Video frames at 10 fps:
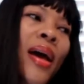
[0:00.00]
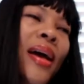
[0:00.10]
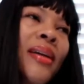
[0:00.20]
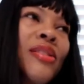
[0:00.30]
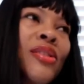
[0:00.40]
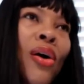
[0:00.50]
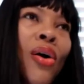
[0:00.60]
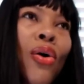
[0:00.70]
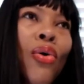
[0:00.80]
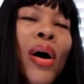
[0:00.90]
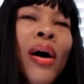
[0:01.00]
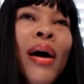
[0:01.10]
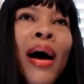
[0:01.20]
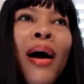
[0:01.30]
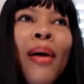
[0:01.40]
and so
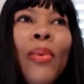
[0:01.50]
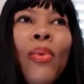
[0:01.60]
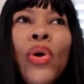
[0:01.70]
um,